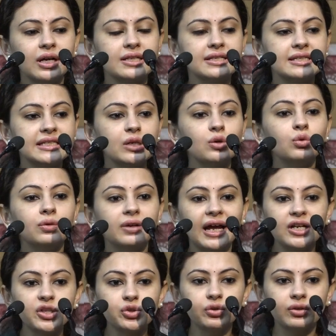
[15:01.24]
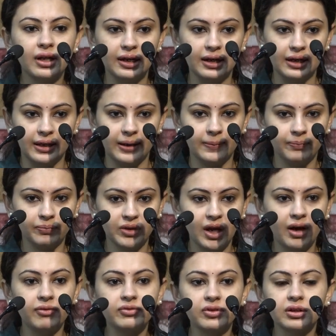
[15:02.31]
conceive naturally
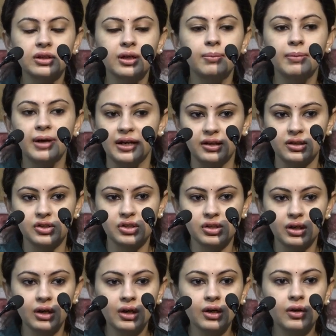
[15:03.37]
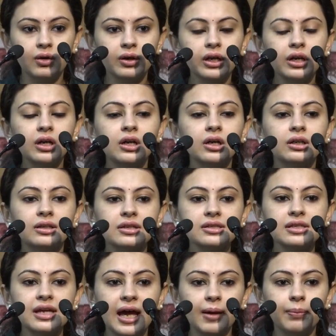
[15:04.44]
after their marriage okay
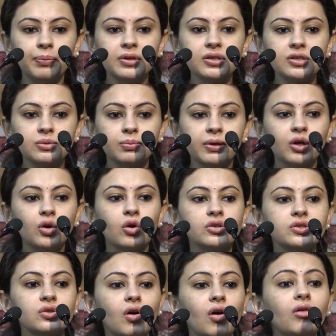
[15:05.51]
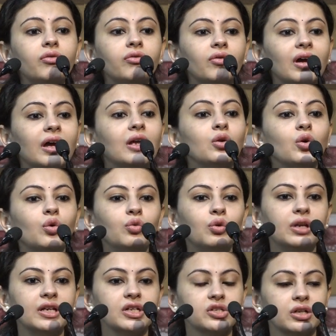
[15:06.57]
this happens because of an
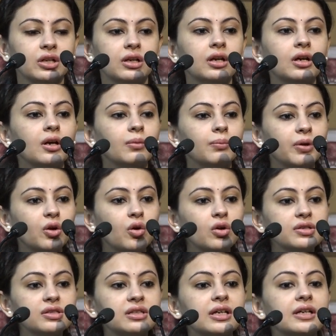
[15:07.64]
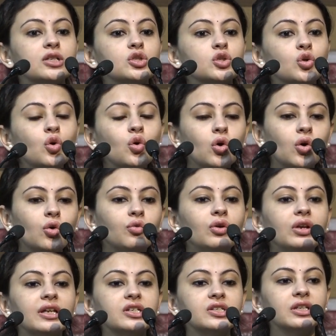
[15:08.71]
ovulation because there is no
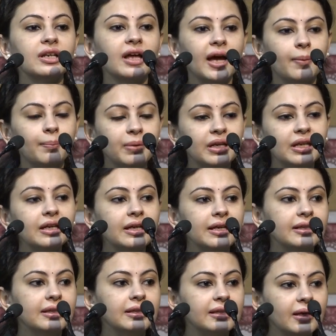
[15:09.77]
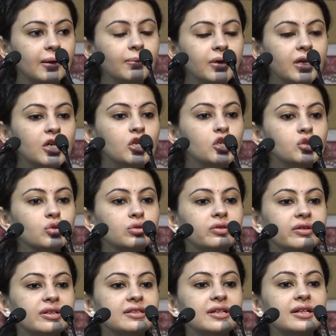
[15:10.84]
ovulation happening in them so
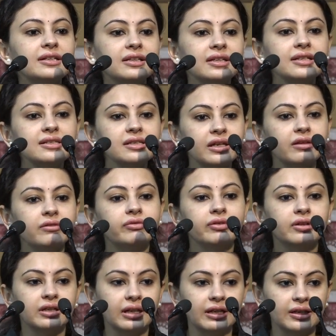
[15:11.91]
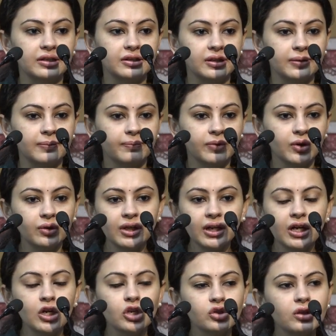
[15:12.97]
the result is infertility okay
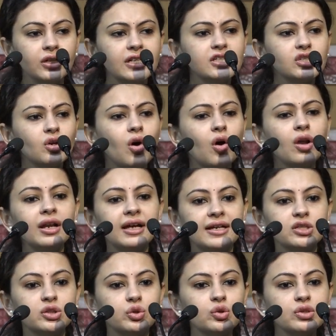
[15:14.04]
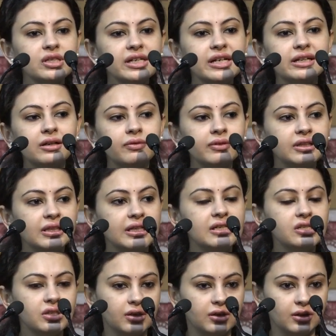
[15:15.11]
so it's all associated with
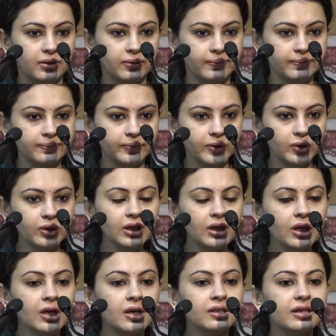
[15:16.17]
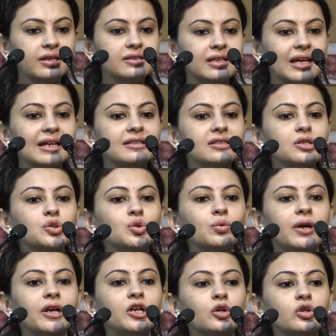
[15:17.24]
each other okay there is excessive
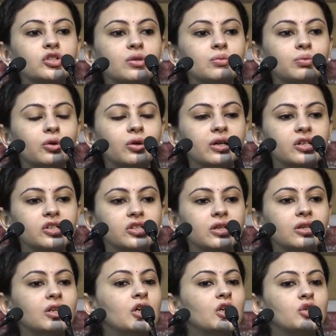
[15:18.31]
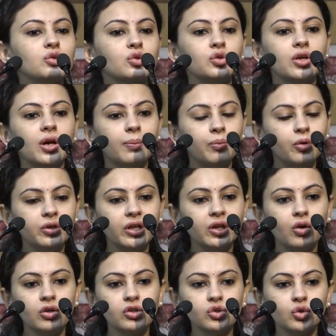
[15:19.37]
androgen production so you are putting
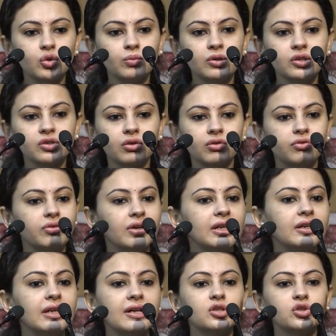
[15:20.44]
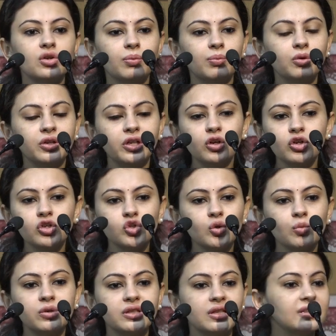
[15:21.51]
on so much of weight as you are putting on
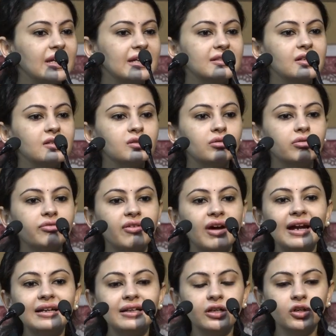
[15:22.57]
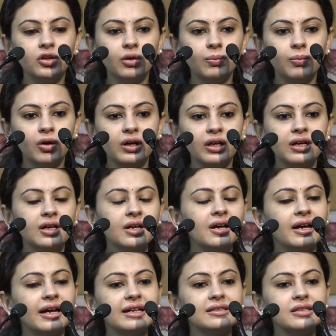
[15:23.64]
so much there's excessive fat in your body
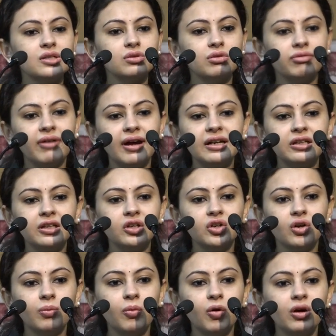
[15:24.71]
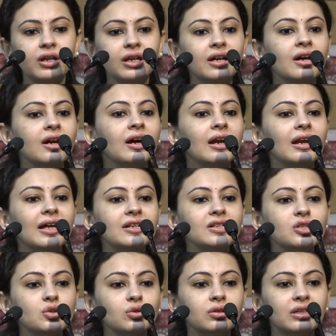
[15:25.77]
excessive fat in your body
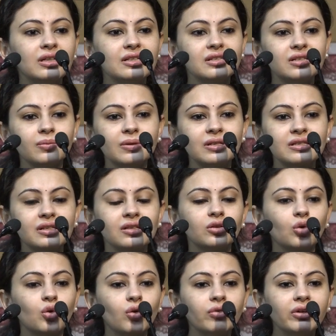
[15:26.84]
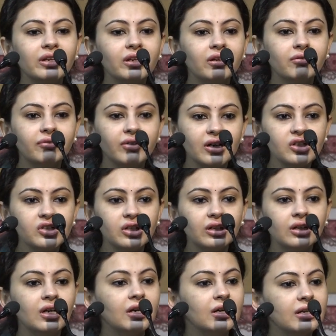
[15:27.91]
lends to the disturbance in the ovarian
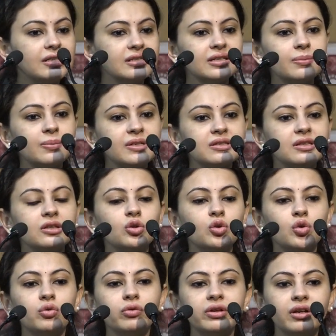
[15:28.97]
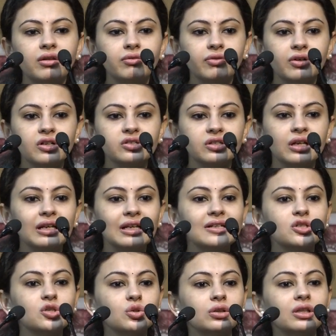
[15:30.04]
function disturbance in the ovarian function
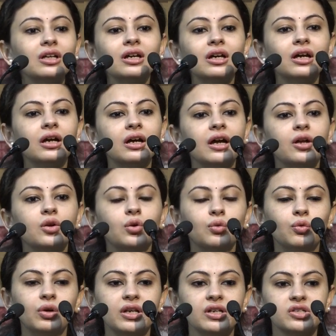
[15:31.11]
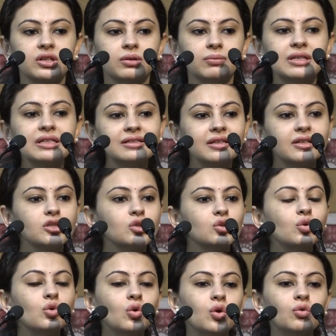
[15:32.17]
leads to the anovulation means there is
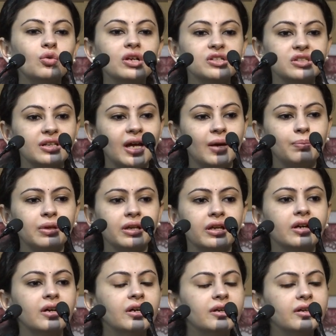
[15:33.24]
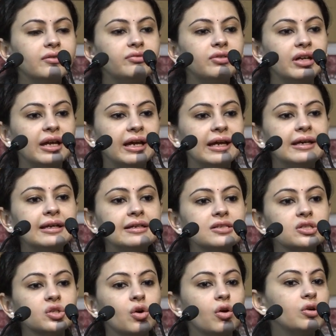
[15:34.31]
no ovulation happening if the egg
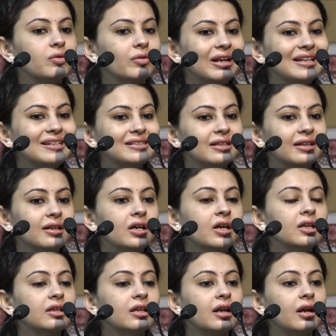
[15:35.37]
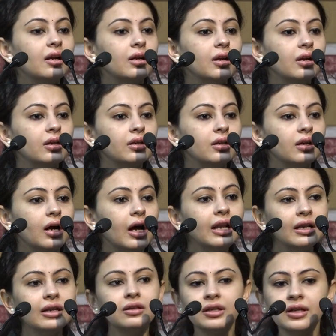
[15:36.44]
is not releasing there are
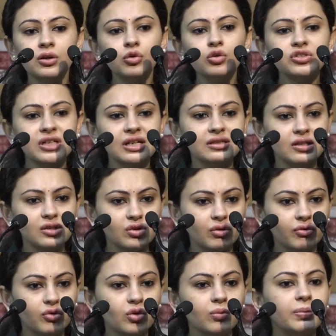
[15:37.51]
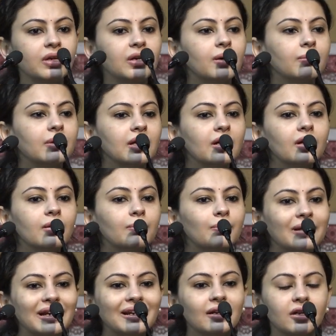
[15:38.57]
and there are no chances of you becoming
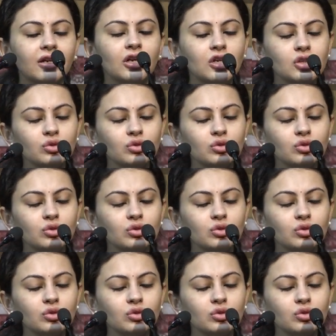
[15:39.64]
pregnant.